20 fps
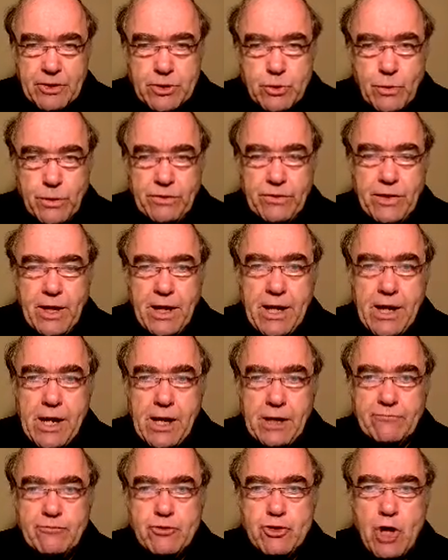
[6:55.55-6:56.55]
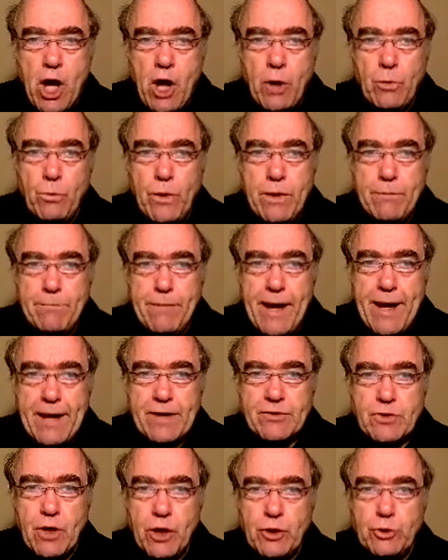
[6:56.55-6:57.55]
So in thinking of John, we
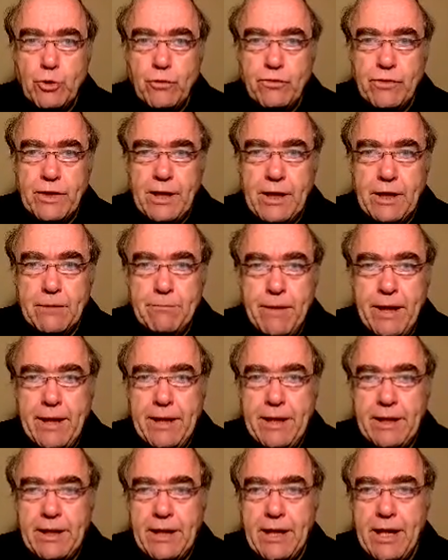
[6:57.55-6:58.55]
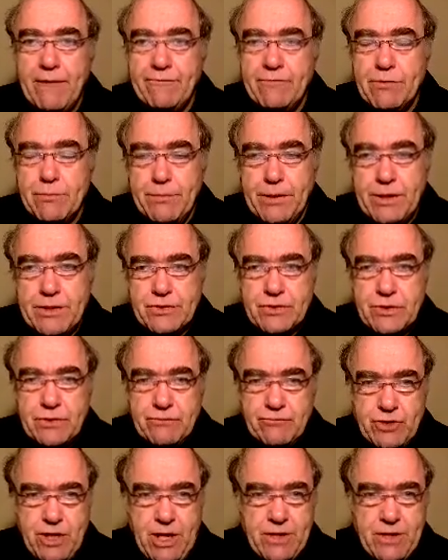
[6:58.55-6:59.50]
pass on to think immediately of the person of